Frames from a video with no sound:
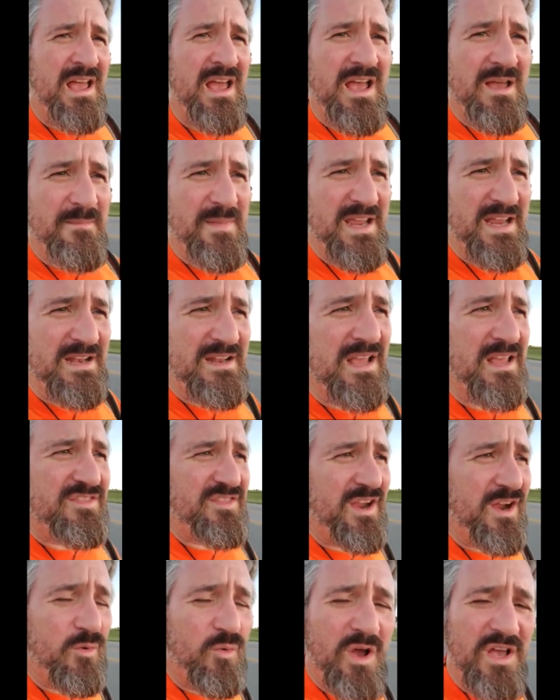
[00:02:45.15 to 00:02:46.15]
I mean,
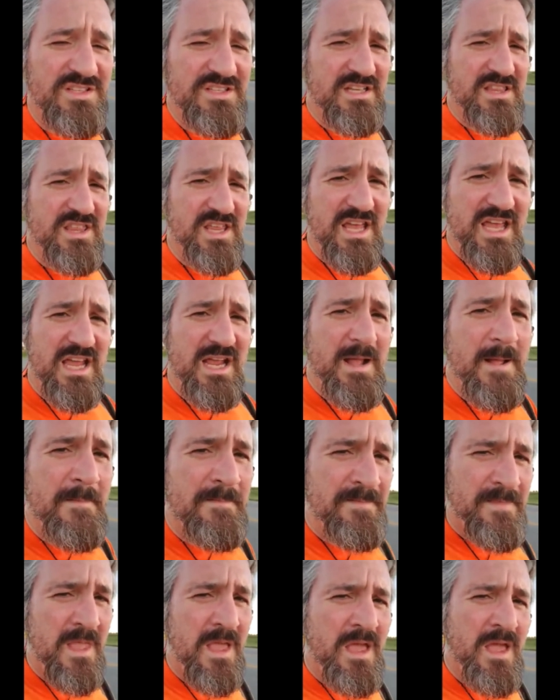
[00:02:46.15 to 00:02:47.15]
there was a thing
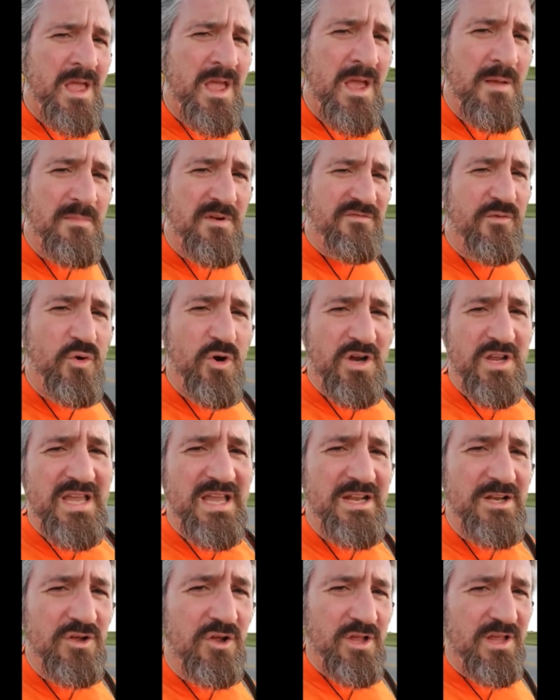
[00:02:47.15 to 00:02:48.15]
before
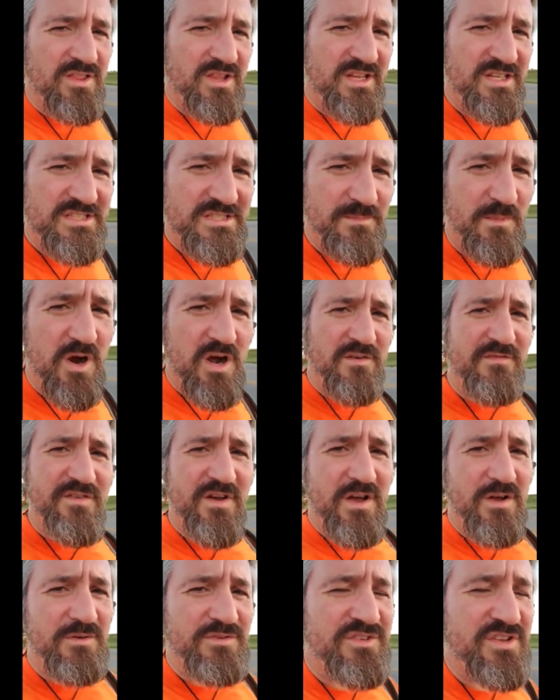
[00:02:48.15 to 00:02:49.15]
Kindle and these
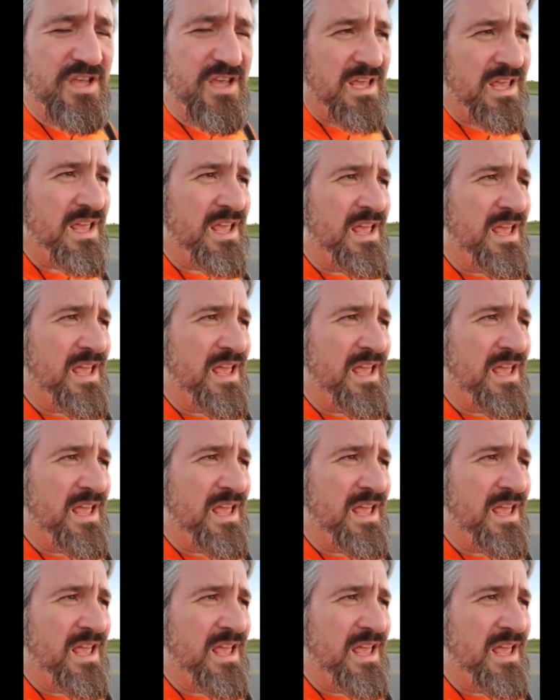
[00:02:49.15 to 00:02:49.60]
smartphones.